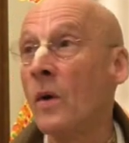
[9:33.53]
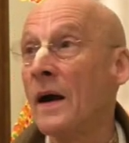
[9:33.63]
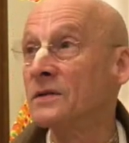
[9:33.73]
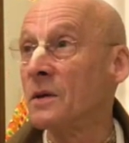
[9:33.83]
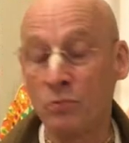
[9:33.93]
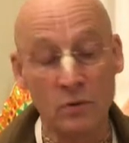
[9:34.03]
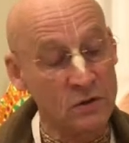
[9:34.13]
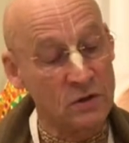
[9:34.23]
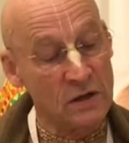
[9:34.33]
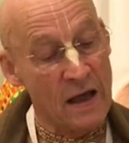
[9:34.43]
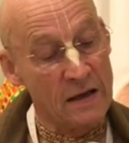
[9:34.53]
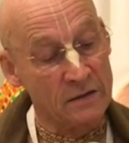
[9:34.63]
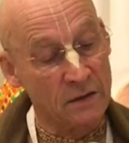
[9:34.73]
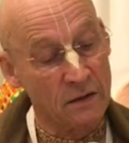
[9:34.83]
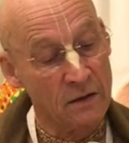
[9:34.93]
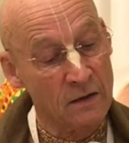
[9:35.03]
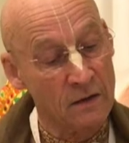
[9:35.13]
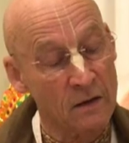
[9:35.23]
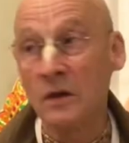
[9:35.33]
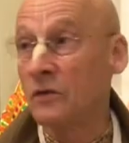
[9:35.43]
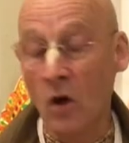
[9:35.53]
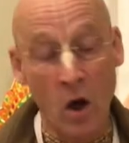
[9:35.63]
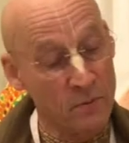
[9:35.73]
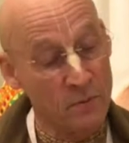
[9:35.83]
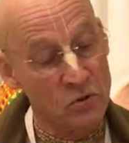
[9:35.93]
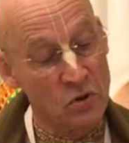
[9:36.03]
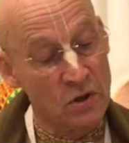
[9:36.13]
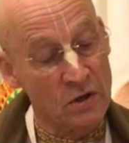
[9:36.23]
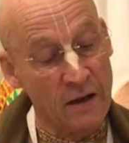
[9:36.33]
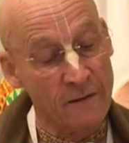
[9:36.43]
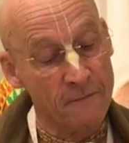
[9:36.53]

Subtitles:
appreciate this opportunity.